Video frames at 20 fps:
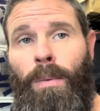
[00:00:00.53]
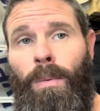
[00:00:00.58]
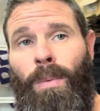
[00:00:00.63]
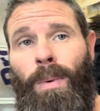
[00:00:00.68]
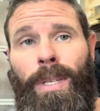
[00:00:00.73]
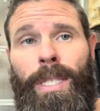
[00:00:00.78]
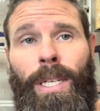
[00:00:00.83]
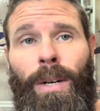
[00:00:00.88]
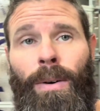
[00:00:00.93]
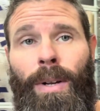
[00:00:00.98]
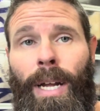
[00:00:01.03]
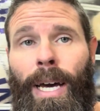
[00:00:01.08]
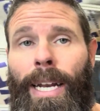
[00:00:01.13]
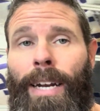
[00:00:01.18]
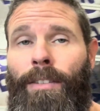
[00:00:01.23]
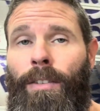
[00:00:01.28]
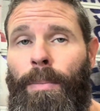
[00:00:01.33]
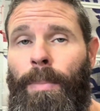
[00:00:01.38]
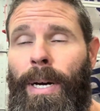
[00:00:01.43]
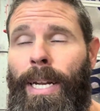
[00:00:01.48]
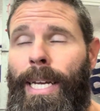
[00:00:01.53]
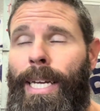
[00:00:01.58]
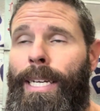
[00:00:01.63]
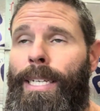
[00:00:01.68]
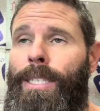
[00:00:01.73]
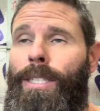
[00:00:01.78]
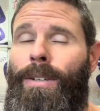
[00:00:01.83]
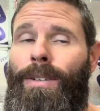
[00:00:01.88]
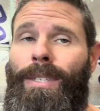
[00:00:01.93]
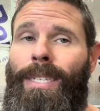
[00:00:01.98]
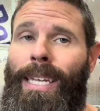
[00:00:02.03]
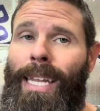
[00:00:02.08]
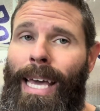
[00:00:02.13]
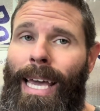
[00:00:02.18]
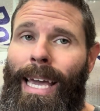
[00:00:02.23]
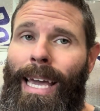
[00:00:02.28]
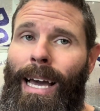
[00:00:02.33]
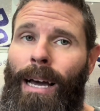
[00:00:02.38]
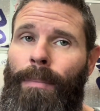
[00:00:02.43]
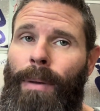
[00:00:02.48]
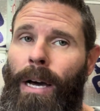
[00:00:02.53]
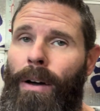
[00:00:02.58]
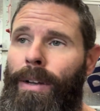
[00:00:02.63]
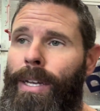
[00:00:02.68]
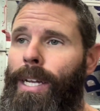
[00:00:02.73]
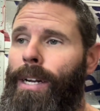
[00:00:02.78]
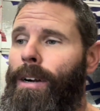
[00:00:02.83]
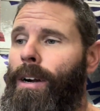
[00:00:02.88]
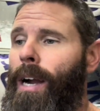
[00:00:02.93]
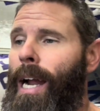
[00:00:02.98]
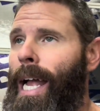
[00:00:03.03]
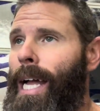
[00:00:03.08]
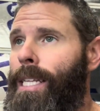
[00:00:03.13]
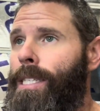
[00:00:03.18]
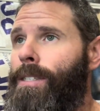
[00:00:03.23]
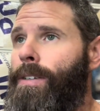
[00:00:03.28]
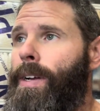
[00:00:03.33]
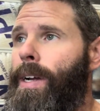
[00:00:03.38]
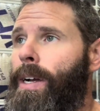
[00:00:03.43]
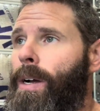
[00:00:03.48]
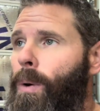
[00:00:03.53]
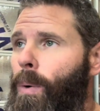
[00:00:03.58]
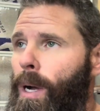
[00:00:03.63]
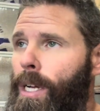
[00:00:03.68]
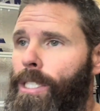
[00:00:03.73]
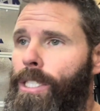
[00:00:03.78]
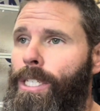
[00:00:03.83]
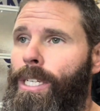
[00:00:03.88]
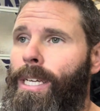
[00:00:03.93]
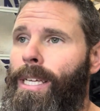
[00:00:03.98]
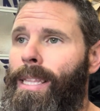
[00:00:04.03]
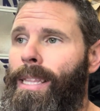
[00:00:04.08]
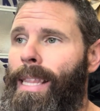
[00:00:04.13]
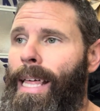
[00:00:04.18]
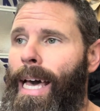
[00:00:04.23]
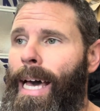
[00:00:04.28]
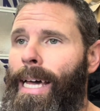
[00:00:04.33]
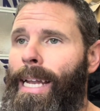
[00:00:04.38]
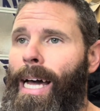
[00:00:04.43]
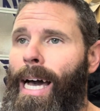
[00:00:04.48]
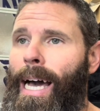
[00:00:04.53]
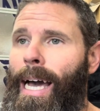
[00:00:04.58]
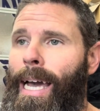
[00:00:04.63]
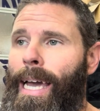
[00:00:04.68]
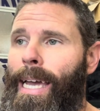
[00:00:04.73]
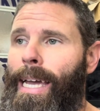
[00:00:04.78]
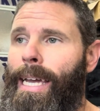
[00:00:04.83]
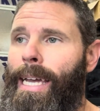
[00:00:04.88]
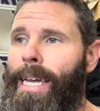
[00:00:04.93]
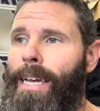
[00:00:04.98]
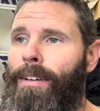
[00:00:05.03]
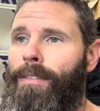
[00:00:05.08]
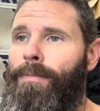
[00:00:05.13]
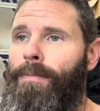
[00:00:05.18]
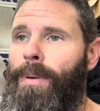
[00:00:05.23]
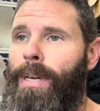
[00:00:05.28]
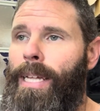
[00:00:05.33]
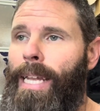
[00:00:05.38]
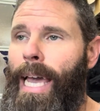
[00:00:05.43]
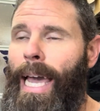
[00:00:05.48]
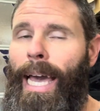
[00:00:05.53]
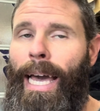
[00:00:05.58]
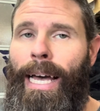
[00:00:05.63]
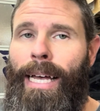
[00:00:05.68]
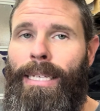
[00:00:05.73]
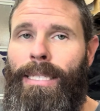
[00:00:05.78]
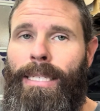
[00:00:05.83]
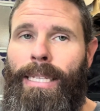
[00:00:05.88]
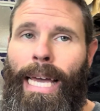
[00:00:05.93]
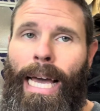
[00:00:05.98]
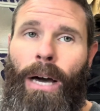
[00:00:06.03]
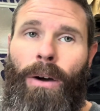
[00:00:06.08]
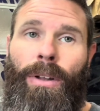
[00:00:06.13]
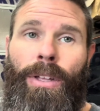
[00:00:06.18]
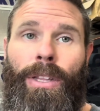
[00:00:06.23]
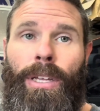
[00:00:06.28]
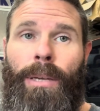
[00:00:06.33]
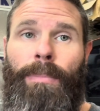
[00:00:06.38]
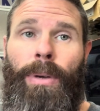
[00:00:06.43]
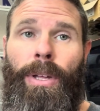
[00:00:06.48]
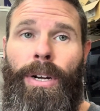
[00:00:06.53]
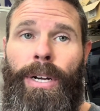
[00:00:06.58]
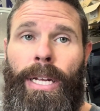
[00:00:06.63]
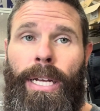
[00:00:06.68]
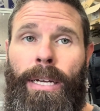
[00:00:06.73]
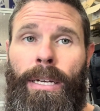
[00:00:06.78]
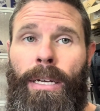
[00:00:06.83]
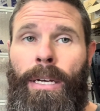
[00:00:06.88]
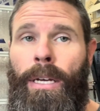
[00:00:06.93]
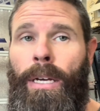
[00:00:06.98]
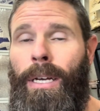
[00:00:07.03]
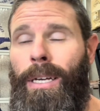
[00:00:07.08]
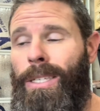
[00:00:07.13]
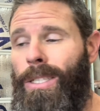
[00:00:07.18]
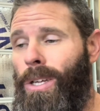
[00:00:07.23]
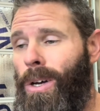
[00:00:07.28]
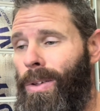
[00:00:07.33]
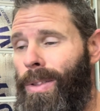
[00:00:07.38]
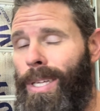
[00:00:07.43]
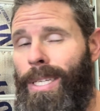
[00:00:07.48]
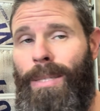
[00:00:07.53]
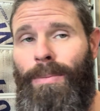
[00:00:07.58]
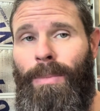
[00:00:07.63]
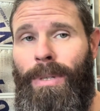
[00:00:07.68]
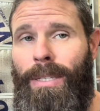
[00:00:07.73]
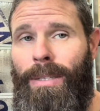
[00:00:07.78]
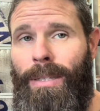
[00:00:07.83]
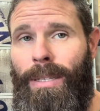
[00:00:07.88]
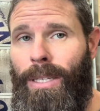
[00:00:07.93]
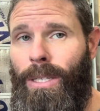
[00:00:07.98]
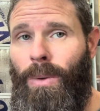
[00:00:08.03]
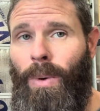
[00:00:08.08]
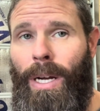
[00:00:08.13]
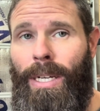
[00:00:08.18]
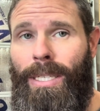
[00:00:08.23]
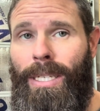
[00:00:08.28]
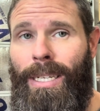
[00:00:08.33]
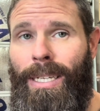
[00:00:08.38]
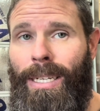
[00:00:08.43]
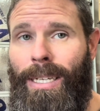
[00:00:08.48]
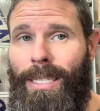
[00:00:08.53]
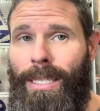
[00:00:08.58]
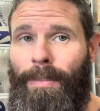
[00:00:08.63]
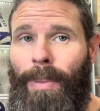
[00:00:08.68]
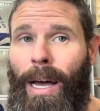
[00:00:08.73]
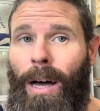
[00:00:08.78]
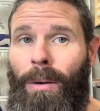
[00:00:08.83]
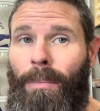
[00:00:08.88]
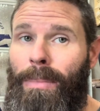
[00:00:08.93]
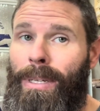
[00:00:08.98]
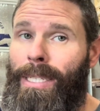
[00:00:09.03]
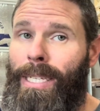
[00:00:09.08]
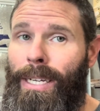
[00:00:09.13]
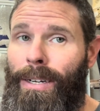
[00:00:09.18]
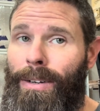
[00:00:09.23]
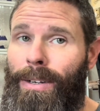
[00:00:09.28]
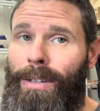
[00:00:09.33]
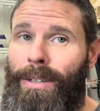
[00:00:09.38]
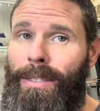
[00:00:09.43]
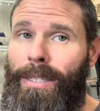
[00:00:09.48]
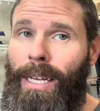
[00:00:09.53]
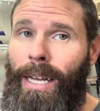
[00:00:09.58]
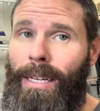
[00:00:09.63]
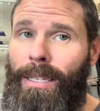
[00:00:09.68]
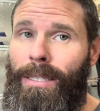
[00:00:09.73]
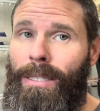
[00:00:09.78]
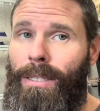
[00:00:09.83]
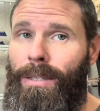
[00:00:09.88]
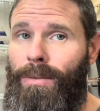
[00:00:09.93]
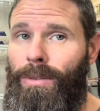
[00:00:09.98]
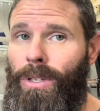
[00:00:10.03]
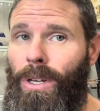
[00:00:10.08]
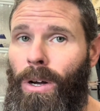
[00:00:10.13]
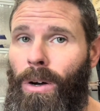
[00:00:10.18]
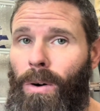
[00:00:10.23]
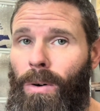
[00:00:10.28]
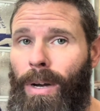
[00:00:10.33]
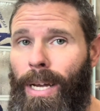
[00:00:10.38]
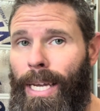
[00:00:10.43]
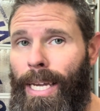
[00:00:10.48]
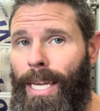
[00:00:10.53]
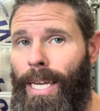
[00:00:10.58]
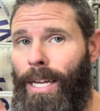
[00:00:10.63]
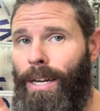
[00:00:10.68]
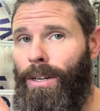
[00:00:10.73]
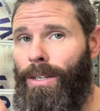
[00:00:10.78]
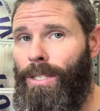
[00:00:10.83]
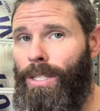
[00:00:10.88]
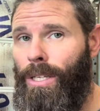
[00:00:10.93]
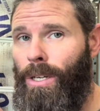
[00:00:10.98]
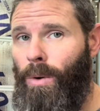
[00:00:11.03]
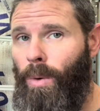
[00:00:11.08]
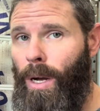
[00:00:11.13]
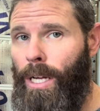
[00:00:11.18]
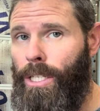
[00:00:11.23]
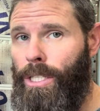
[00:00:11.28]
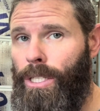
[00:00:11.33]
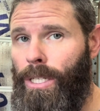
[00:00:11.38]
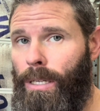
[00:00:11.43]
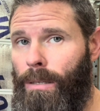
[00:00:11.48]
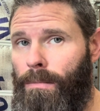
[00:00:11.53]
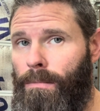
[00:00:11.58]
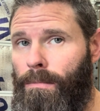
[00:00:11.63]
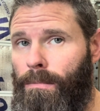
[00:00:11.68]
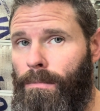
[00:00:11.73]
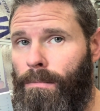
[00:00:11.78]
What's going on, everybody? So today I'm out here answering a question that I have been asked out in the community. So this, this question is about material tests. So here's the question.